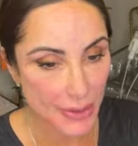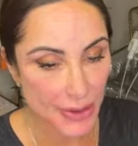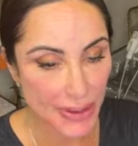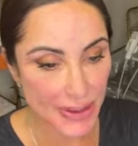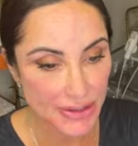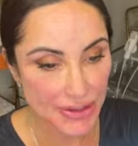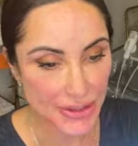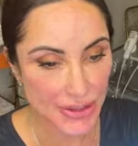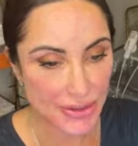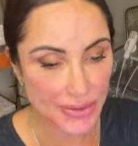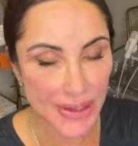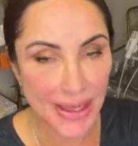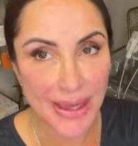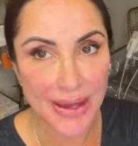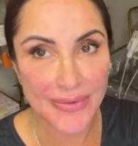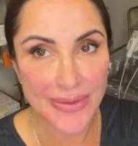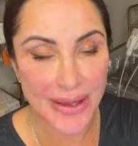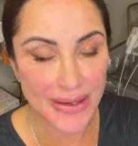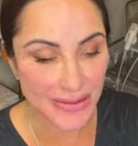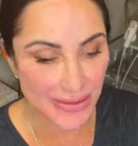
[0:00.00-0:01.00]
I don't
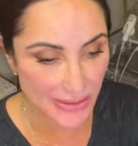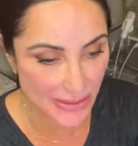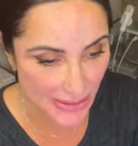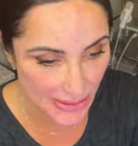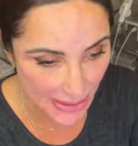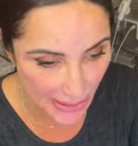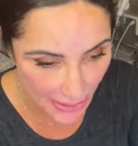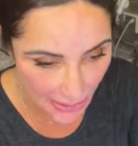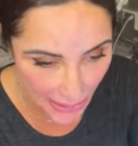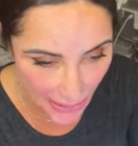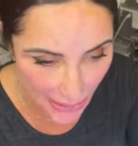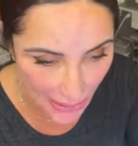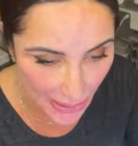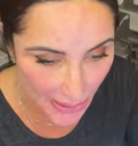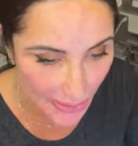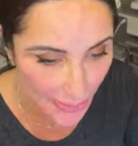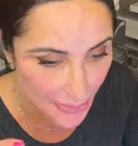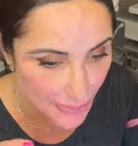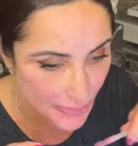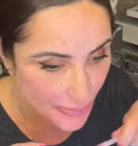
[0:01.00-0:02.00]
have that
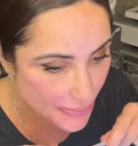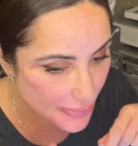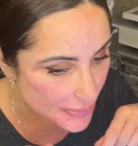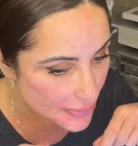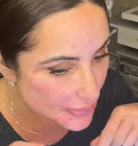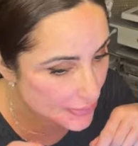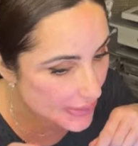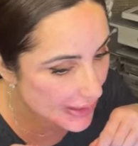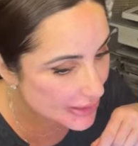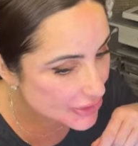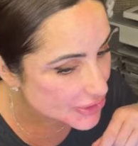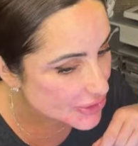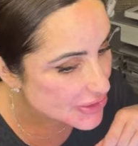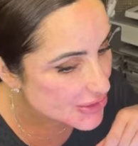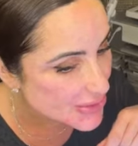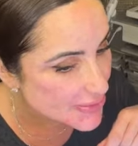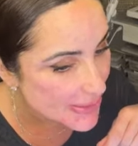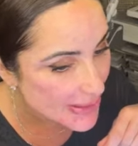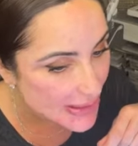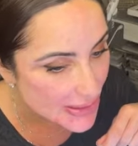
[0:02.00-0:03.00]
extra
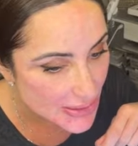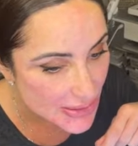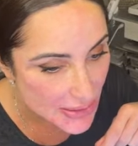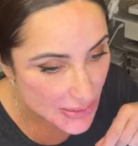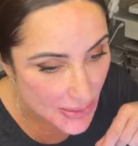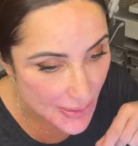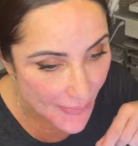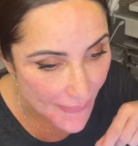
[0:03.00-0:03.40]
space.